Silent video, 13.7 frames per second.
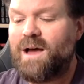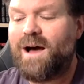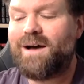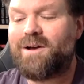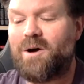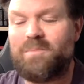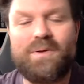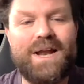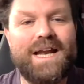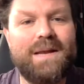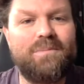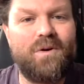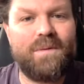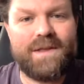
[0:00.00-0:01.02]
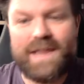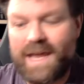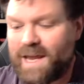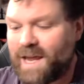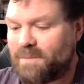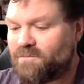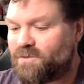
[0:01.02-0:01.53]
I got plenty more where they
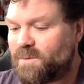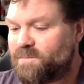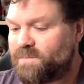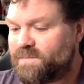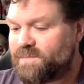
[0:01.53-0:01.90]
came from.